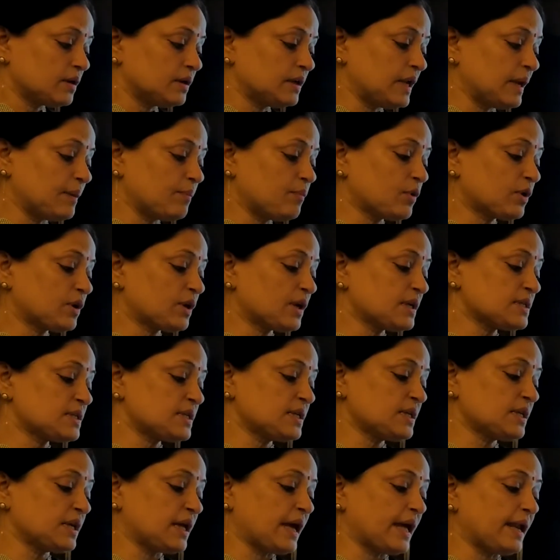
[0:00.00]

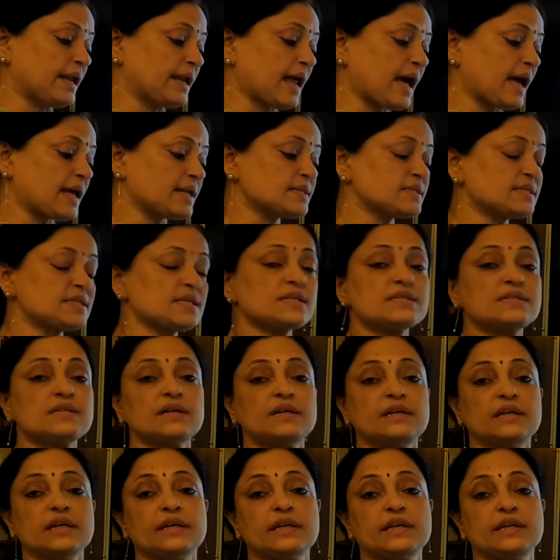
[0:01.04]
democracy enhances
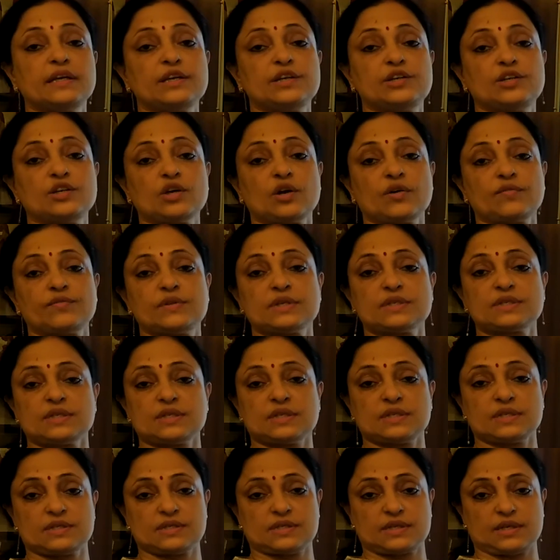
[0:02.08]
the dignity of the
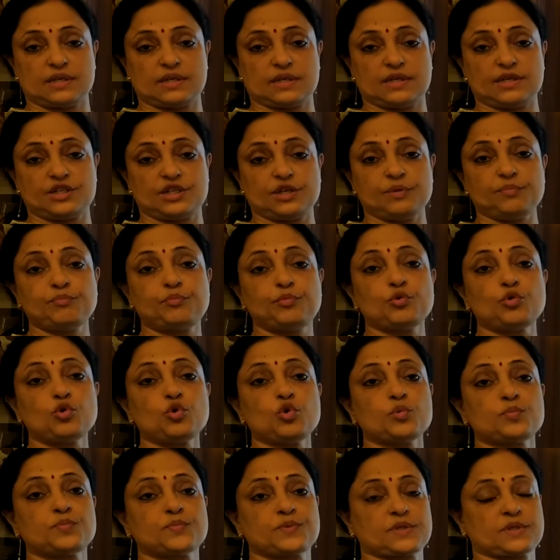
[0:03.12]
citizen. It
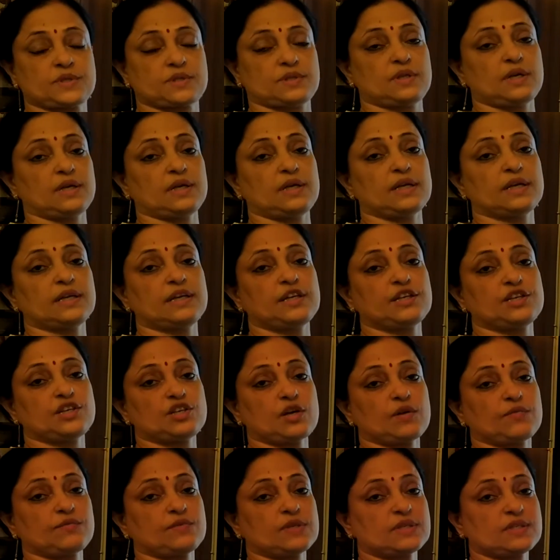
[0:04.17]
improves the
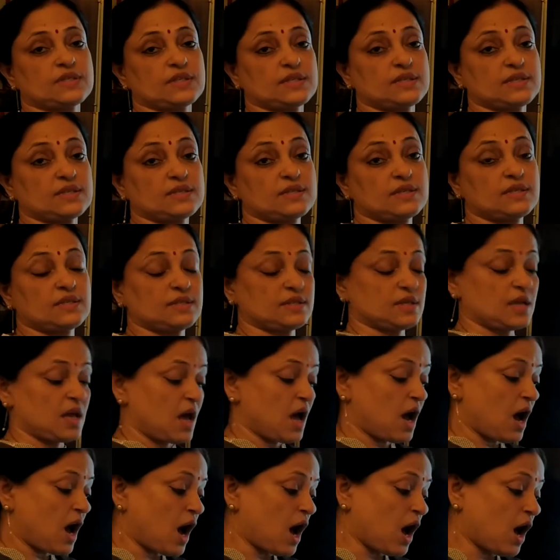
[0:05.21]
dignity of the citizens.
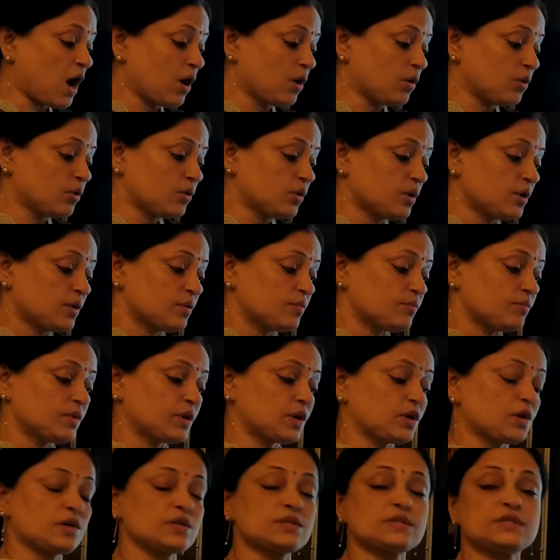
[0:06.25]
How?
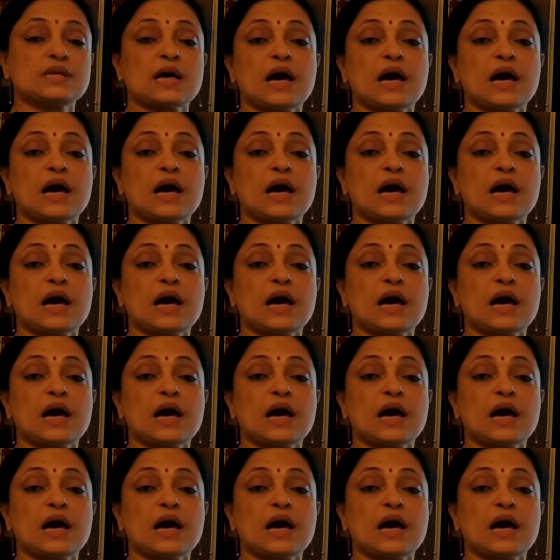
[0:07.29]
Because